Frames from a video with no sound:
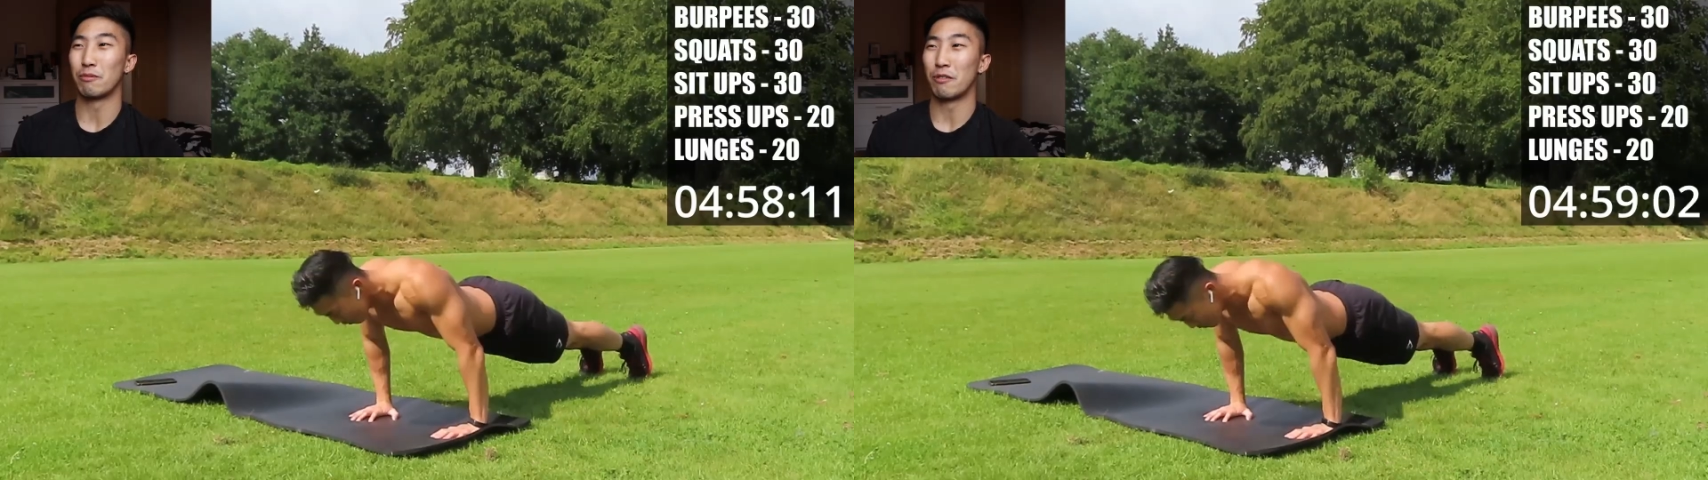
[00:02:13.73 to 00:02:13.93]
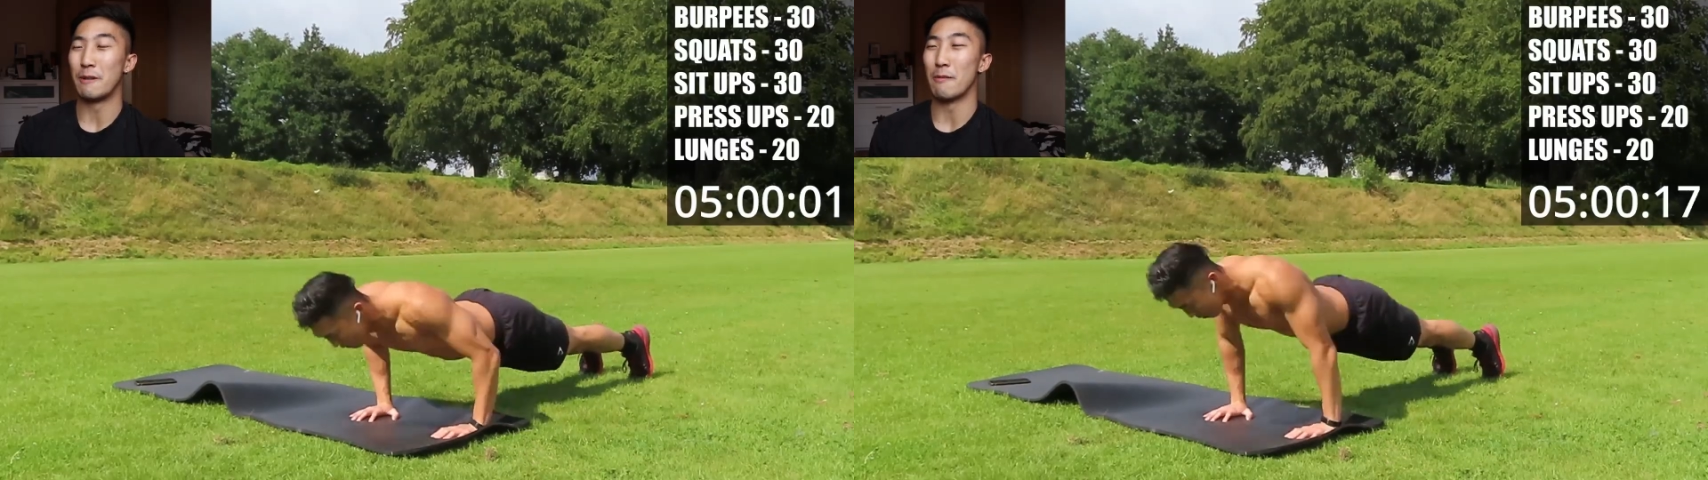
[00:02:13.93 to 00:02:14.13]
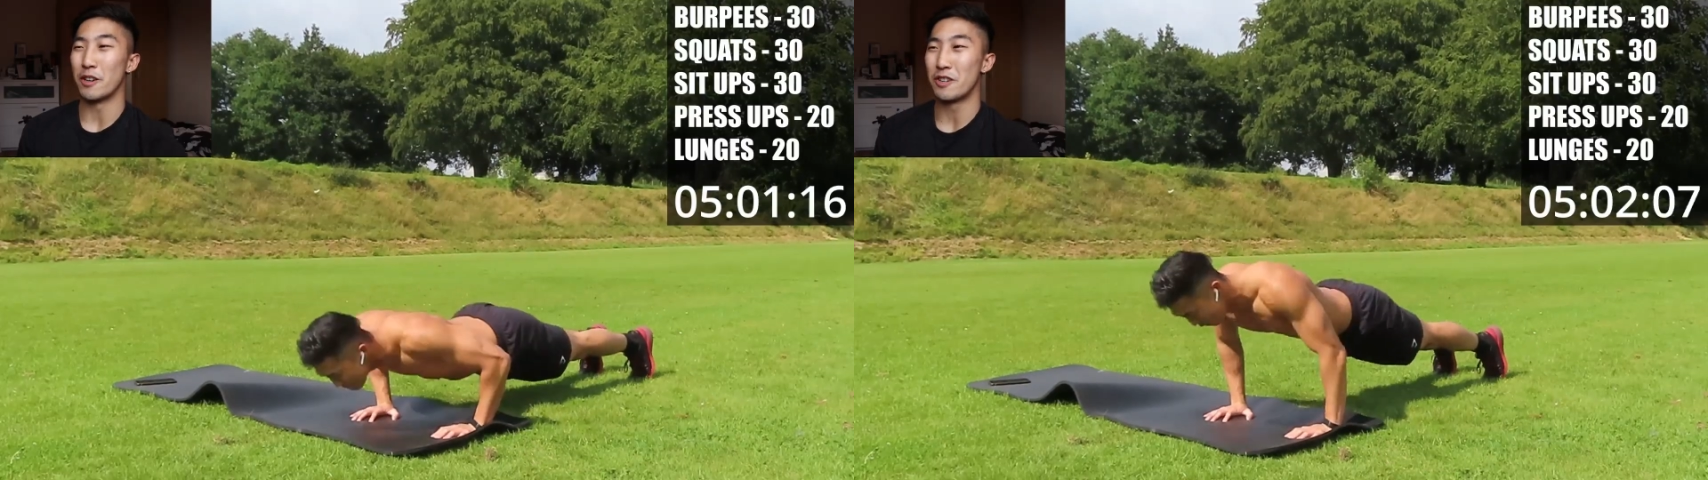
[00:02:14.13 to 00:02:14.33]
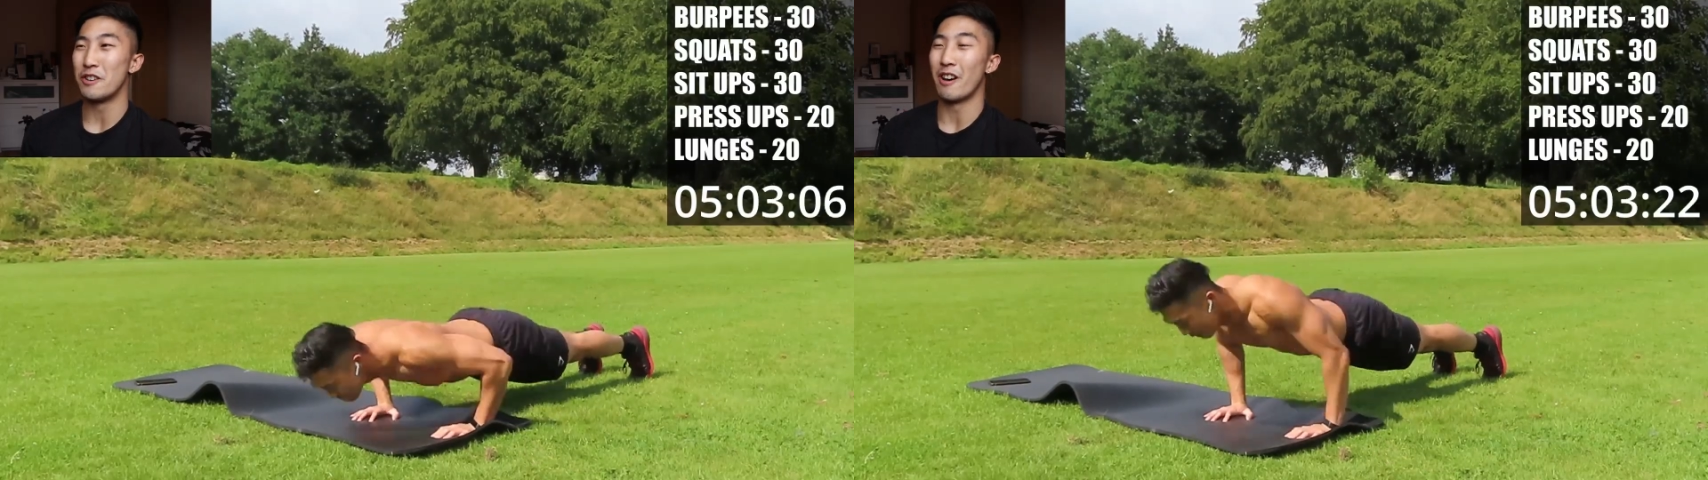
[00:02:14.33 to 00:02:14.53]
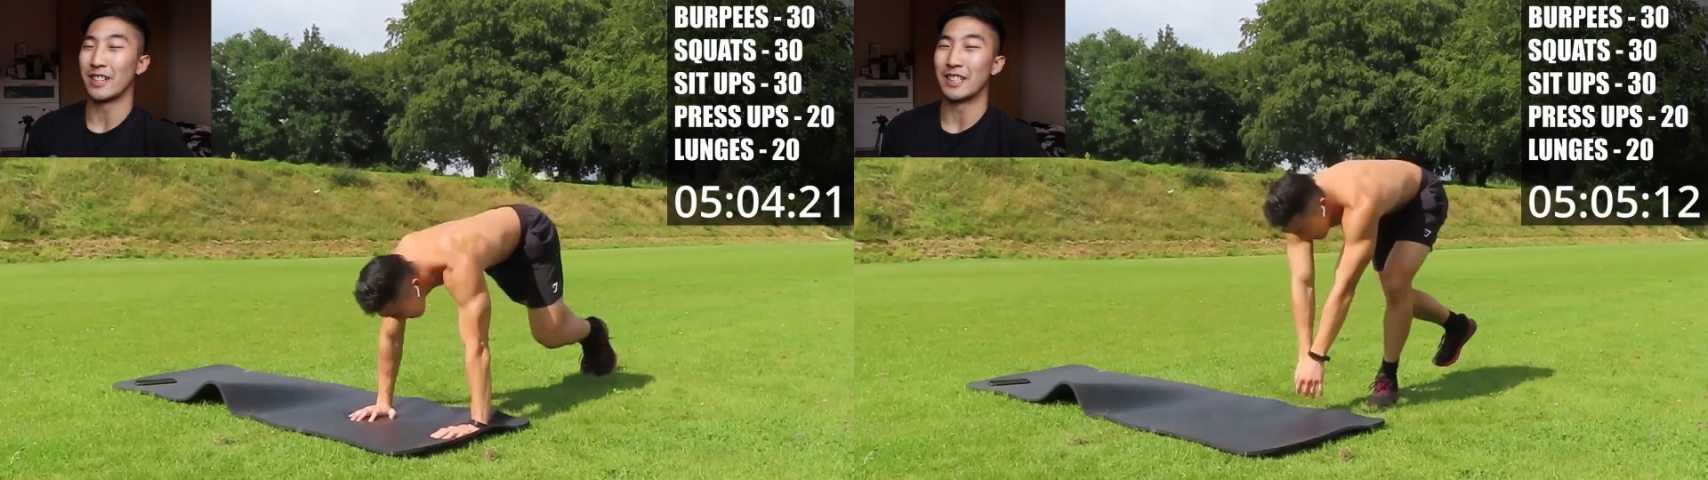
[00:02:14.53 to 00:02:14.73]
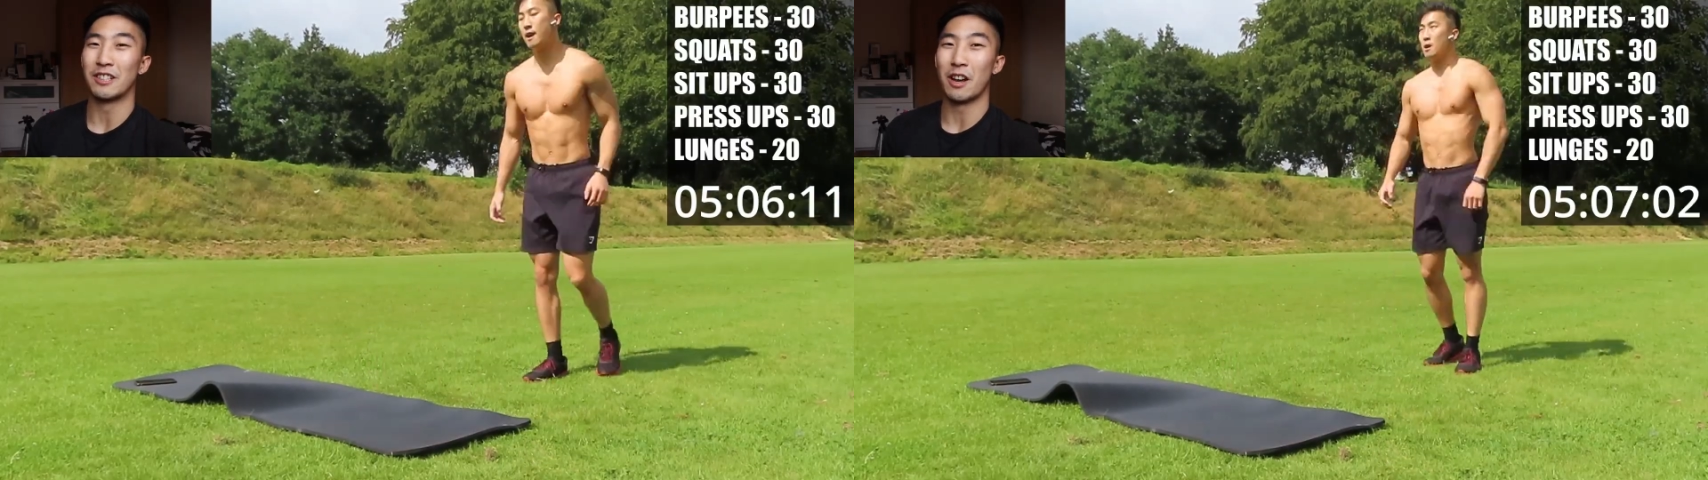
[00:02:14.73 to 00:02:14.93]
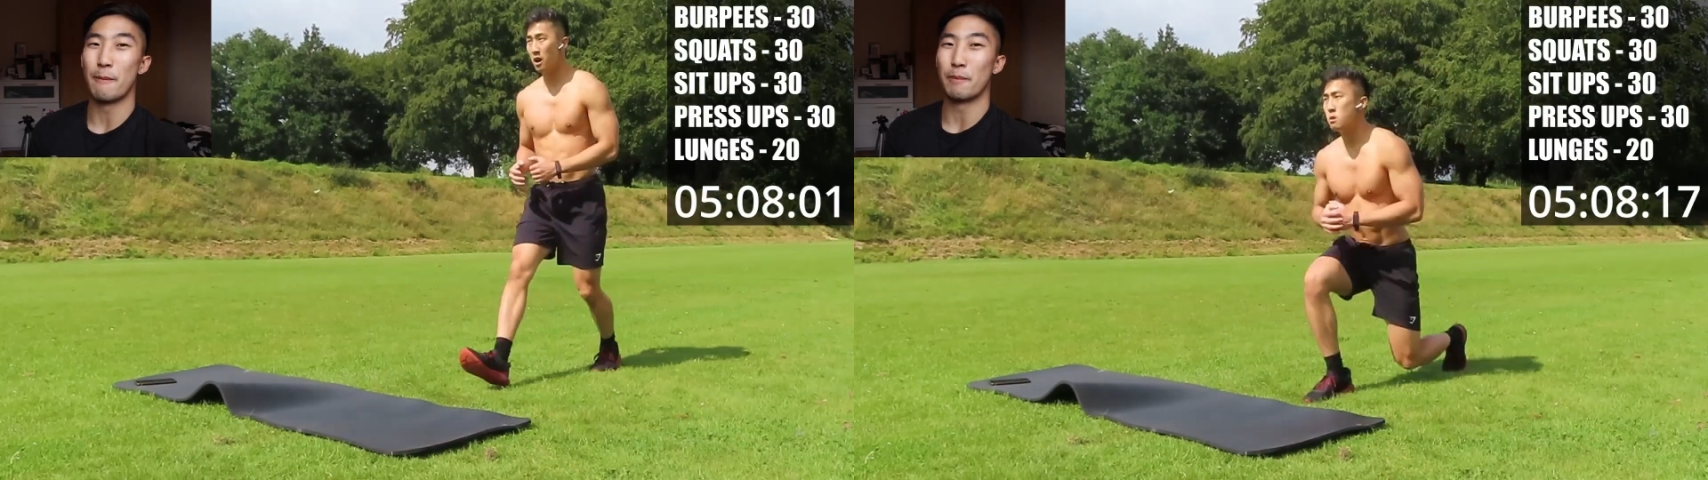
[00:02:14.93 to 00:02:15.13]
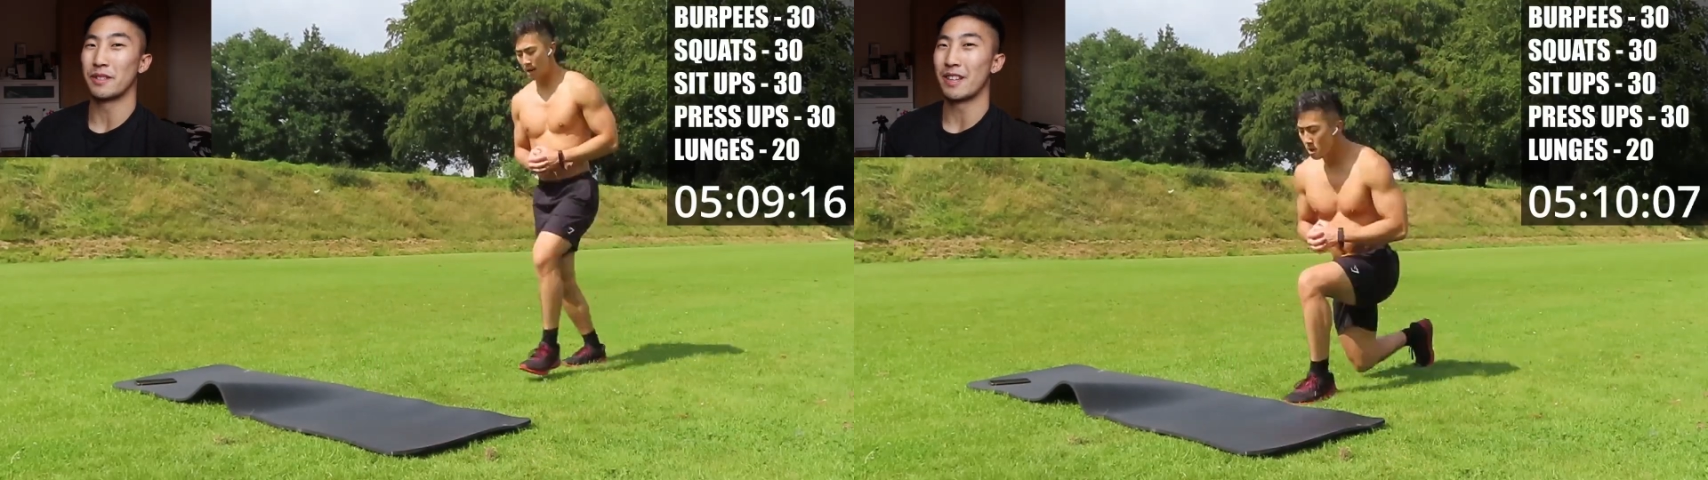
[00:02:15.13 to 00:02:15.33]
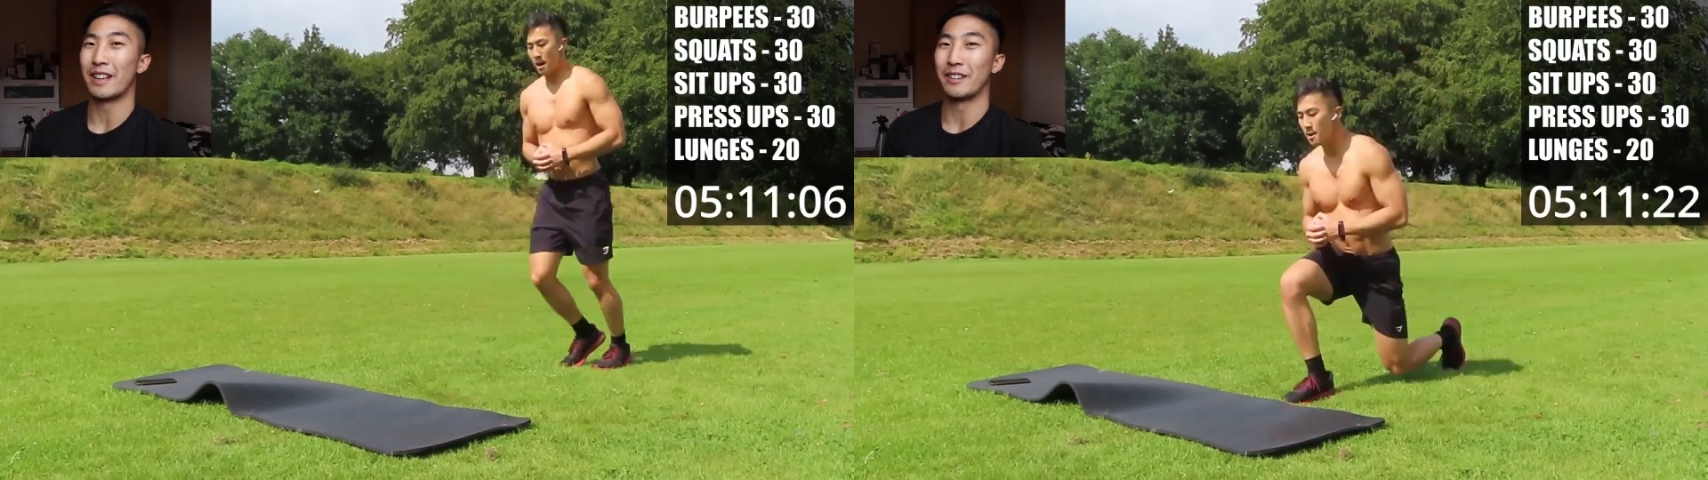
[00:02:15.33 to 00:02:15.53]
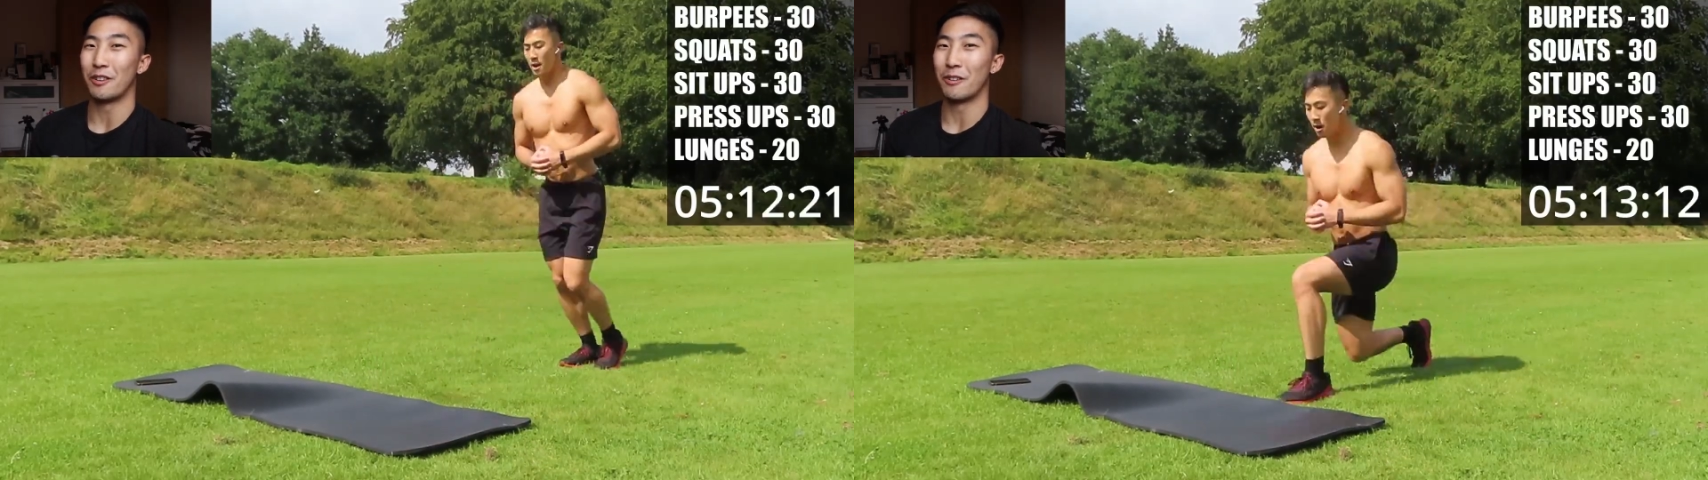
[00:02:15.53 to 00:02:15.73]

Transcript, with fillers: pretty much 99%